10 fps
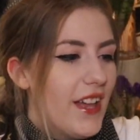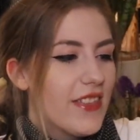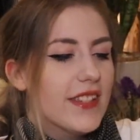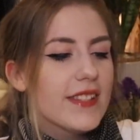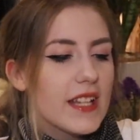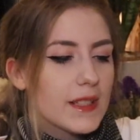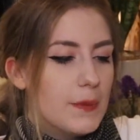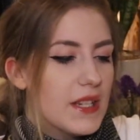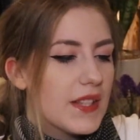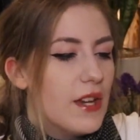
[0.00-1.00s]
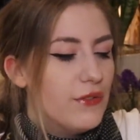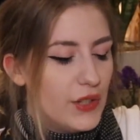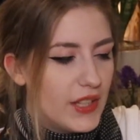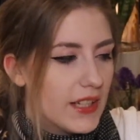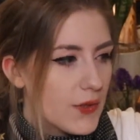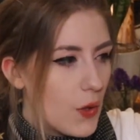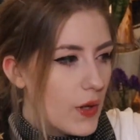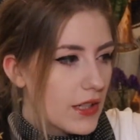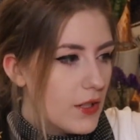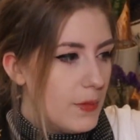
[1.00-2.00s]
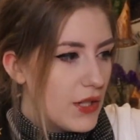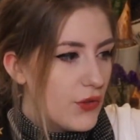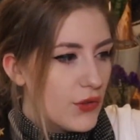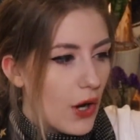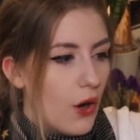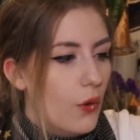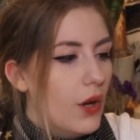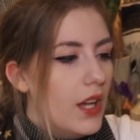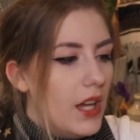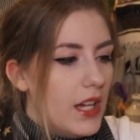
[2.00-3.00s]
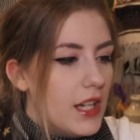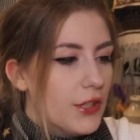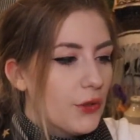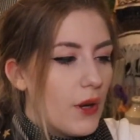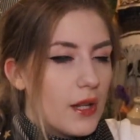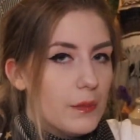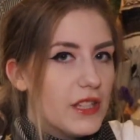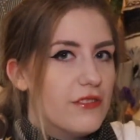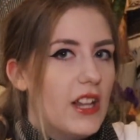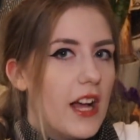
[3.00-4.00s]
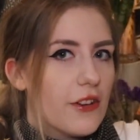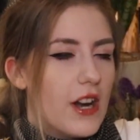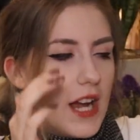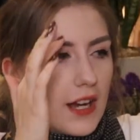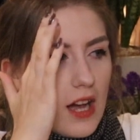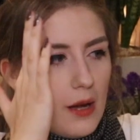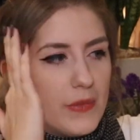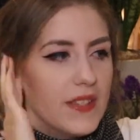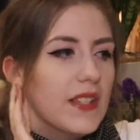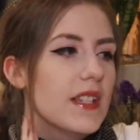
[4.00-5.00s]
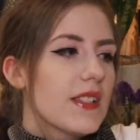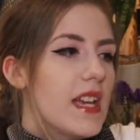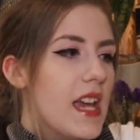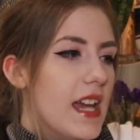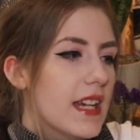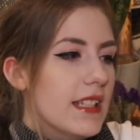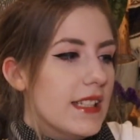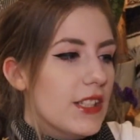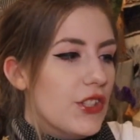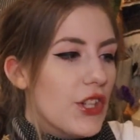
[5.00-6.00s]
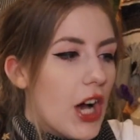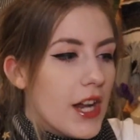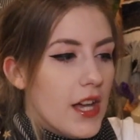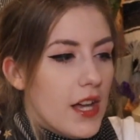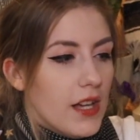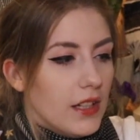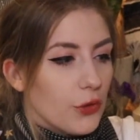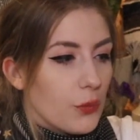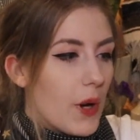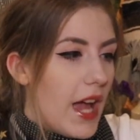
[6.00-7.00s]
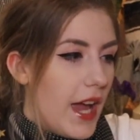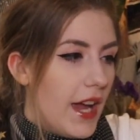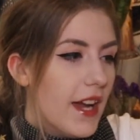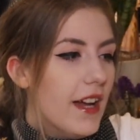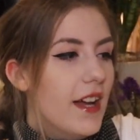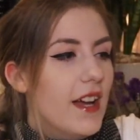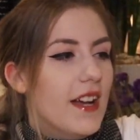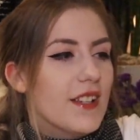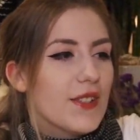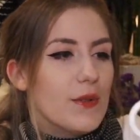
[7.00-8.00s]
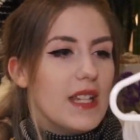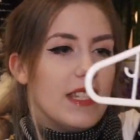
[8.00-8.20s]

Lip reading: this next piece I feel like is going to be so incredibly flattering. This is a Donna Gray, so a